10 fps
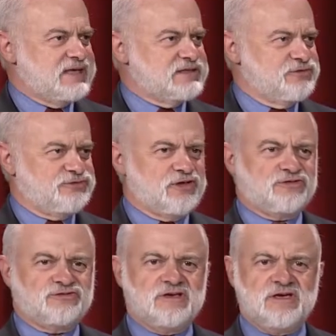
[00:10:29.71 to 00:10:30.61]
in the
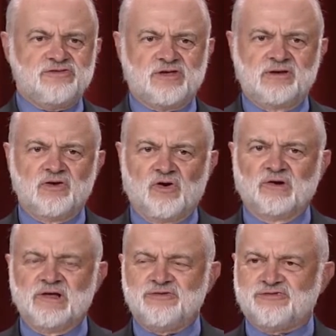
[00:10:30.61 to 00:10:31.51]
60s and
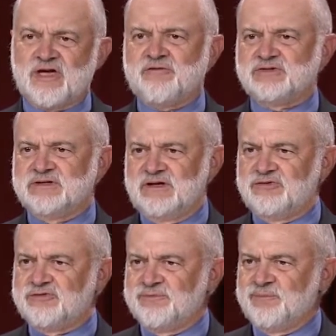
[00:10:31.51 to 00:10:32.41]
early
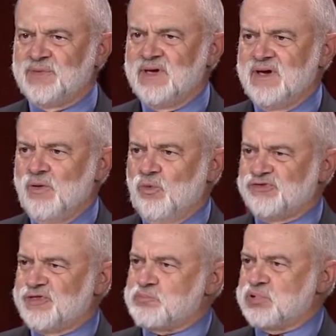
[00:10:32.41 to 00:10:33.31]
70s,
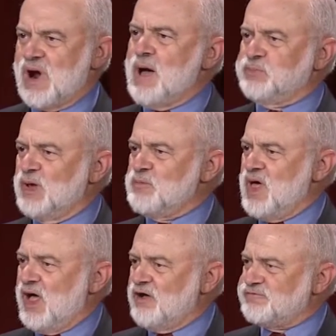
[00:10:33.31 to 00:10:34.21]
was the problem
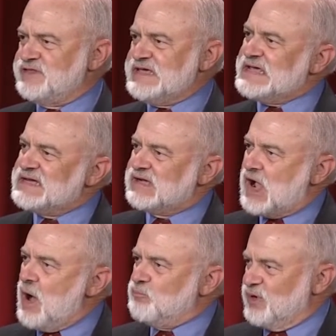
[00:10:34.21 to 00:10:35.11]
of the
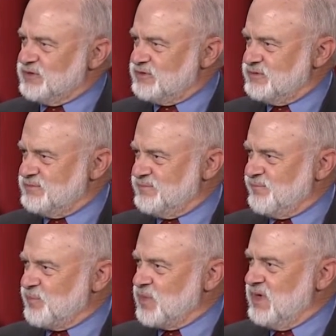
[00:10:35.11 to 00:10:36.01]
incumbent
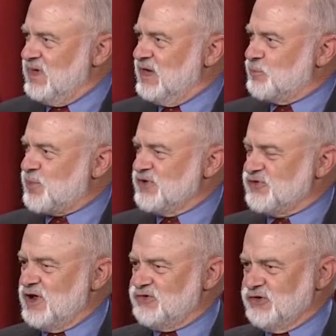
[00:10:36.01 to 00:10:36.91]
in a
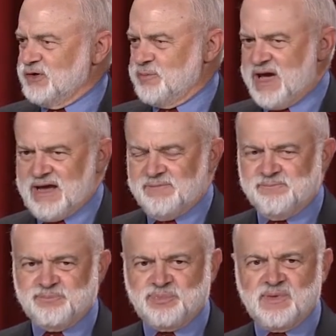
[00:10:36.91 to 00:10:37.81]
presidential debate.
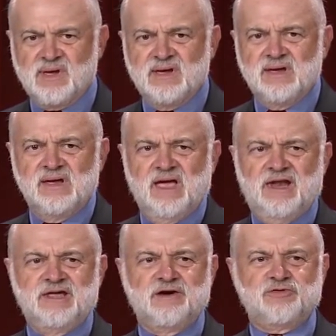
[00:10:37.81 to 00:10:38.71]

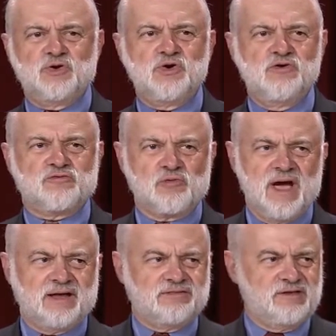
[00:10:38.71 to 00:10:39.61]
Any of you who've
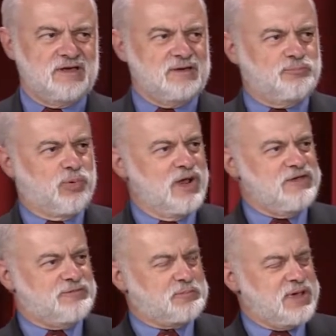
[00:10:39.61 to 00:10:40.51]
read the
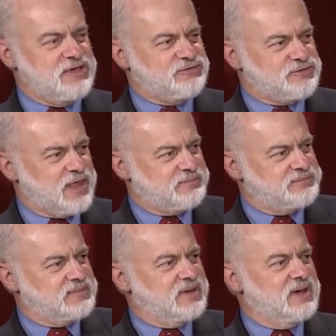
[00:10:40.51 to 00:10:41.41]
brief piece that
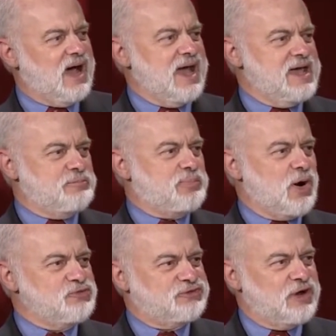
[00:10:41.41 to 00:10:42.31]
I had
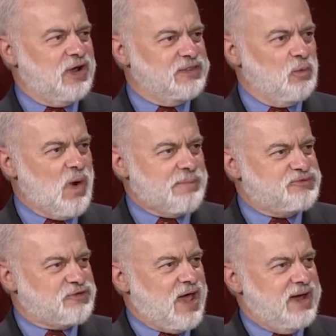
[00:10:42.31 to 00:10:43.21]
posted on the
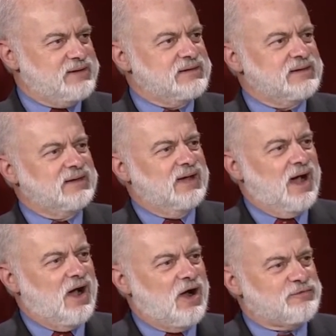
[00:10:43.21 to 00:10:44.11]
website
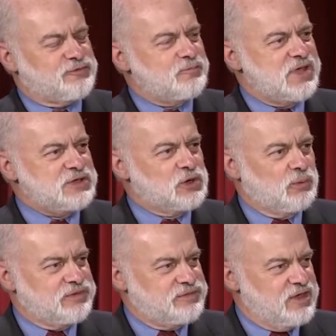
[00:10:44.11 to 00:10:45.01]
are familiar
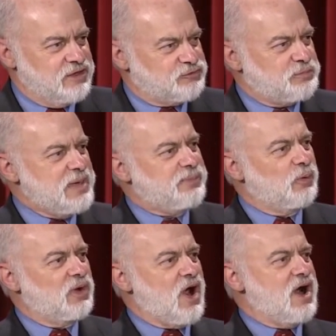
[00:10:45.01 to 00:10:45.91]
with this. People
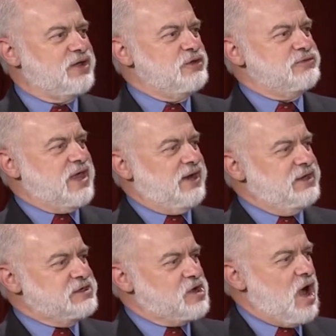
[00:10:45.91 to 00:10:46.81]
would argue that an
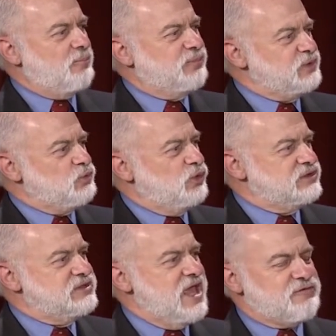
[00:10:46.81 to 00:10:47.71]
incumbent would
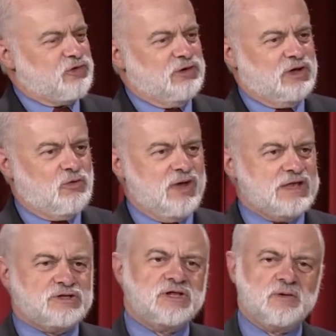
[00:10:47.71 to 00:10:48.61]
never agree
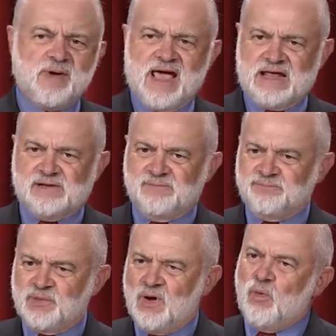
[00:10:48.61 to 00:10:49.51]
to debate.
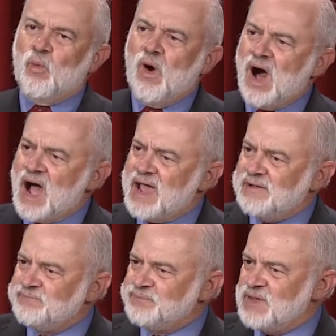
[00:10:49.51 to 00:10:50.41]
Why?
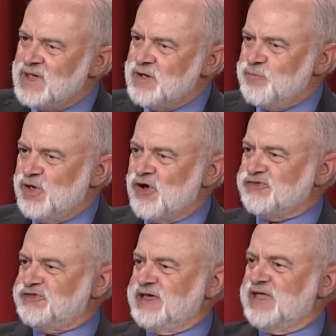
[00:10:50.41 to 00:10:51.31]

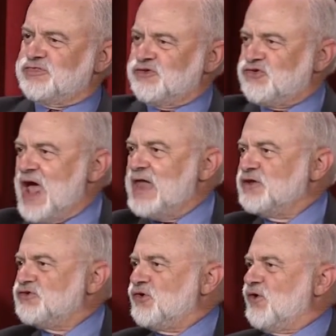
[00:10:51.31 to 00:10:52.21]
Because to get the
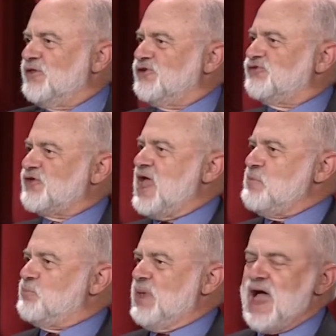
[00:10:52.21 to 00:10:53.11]
challenger on the
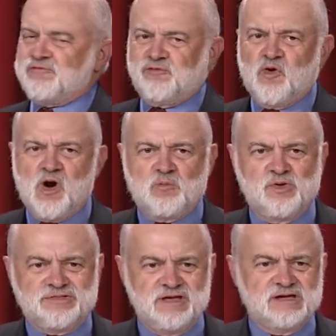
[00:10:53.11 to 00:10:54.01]
same platform
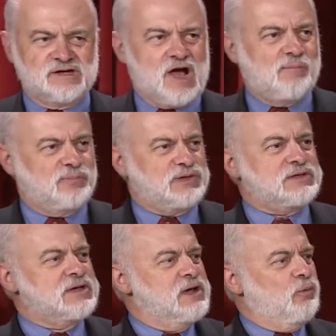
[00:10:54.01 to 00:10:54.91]
with the incumbent
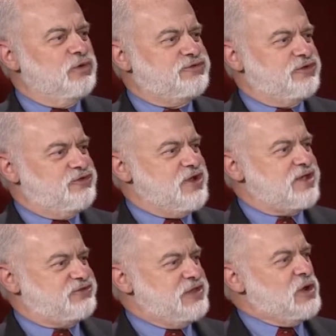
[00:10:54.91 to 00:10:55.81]
would
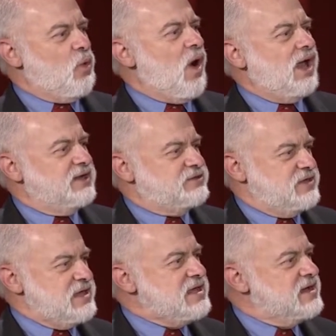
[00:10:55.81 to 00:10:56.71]
suggest
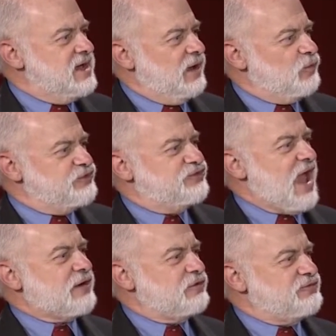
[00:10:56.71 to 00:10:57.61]
equality and would
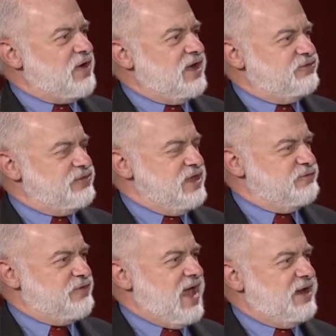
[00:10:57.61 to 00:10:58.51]
sacrifice the
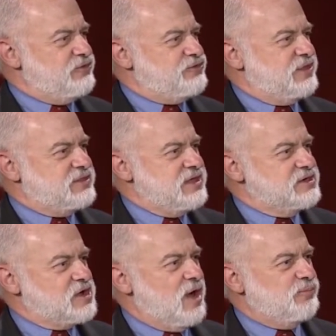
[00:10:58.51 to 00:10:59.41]
advantage that the
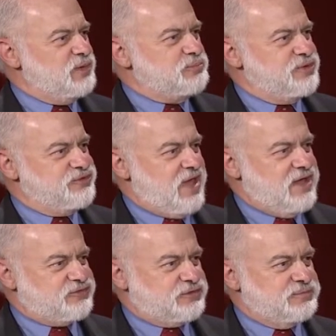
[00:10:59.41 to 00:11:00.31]
incumbent
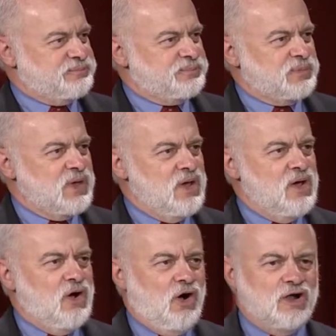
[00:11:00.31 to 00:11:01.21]
possessed.
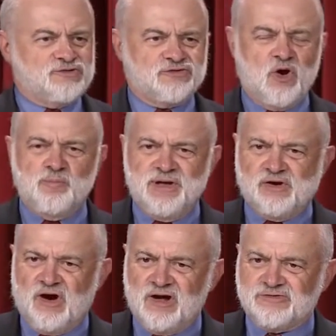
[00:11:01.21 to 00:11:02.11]
Also
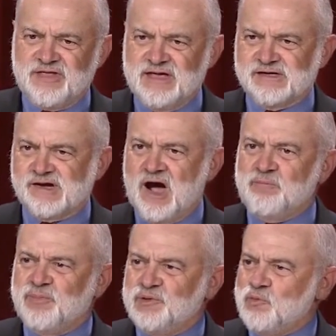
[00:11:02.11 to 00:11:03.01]
because the
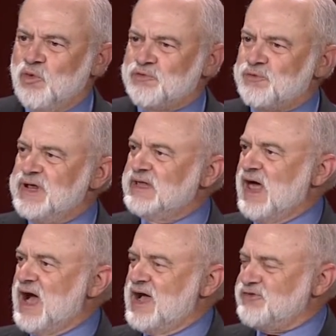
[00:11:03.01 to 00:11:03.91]
incumbent would
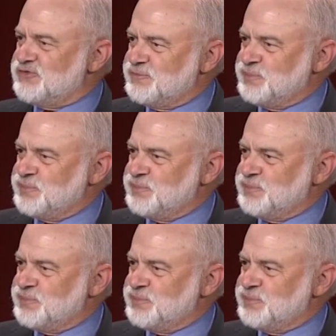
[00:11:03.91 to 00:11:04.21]
realize